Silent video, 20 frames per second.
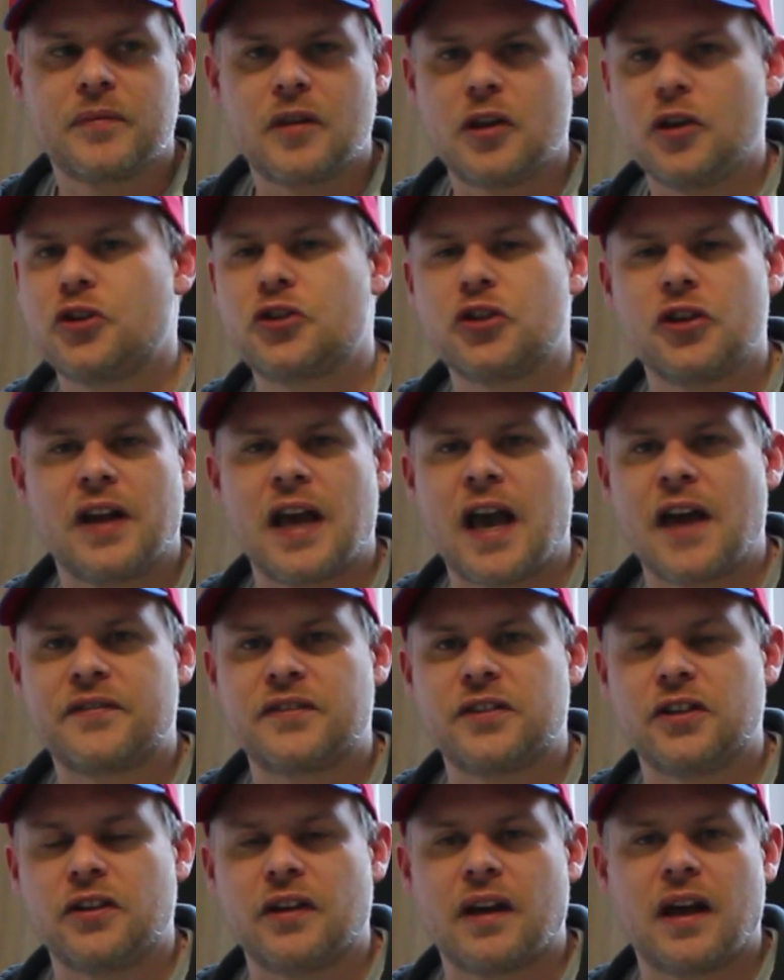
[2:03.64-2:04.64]
you shouldn't have
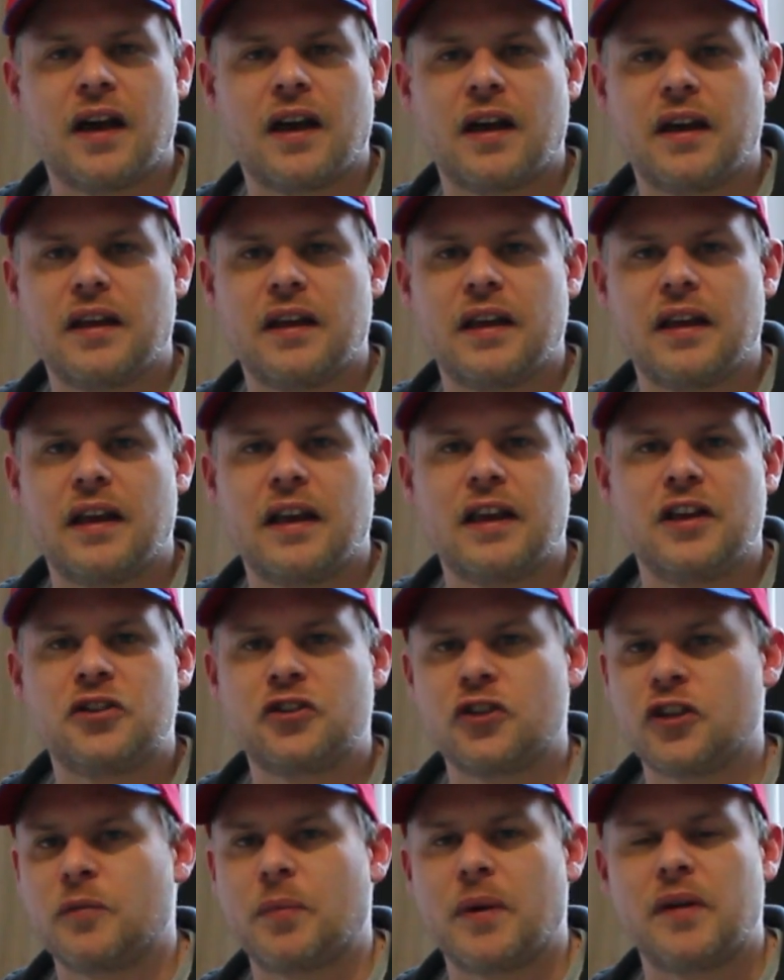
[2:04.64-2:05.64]
to do that. It
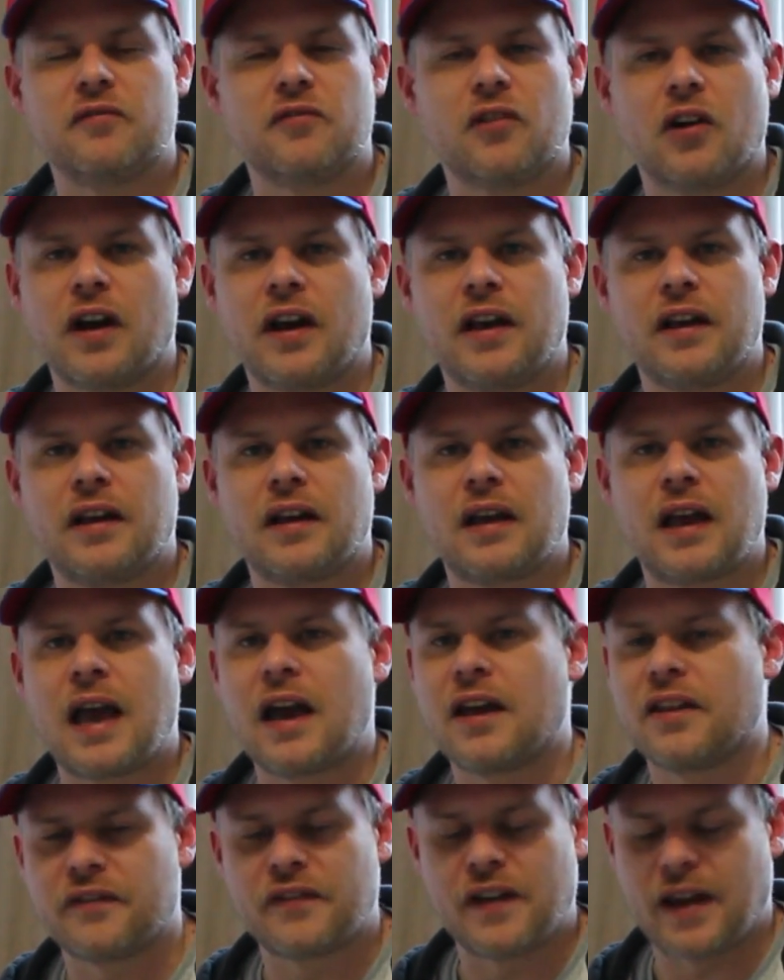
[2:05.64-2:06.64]
should have been right
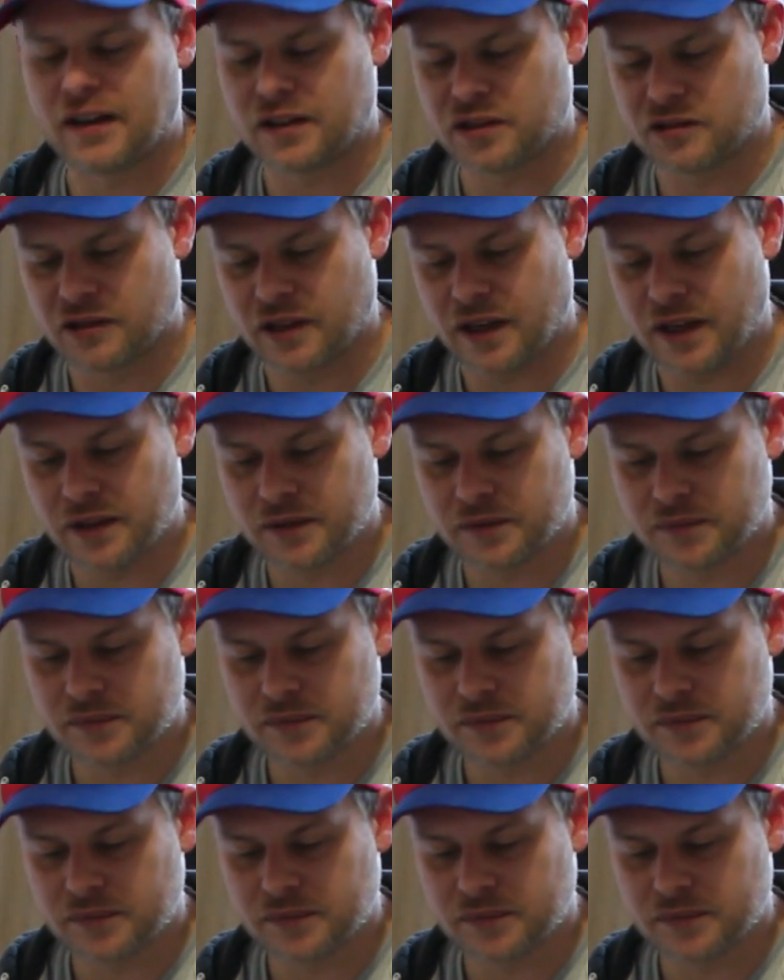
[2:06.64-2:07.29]
out of the factory.